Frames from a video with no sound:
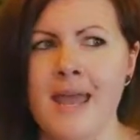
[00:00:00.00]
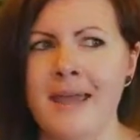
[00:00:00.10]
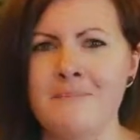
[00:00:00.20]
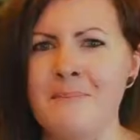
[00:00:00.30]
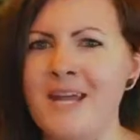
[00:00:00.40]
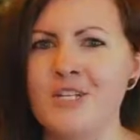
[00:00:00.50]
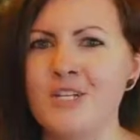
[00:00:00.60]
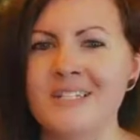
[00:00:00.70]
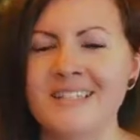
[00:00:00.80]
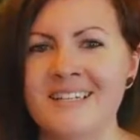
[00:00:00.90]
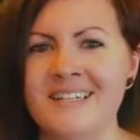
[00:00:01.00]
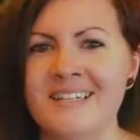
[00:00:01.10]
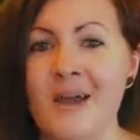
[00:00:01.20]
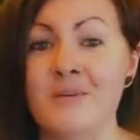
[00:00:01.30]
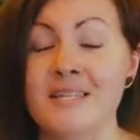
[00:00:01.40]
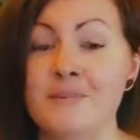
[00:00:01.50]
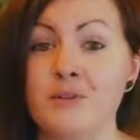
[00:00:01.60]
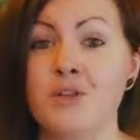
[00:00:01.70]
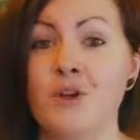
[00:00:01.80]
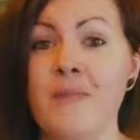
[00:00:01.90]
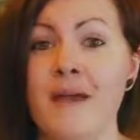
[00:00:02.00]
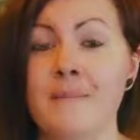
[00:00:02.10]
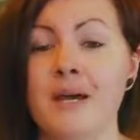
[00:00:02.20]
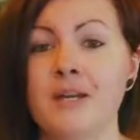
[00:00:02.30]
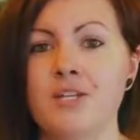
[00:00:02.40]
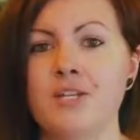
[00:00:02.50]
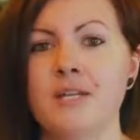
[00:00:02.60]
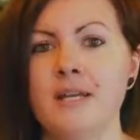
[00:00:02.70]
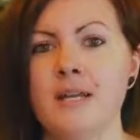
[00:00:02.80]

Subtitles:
And magically, I was able to earn that much.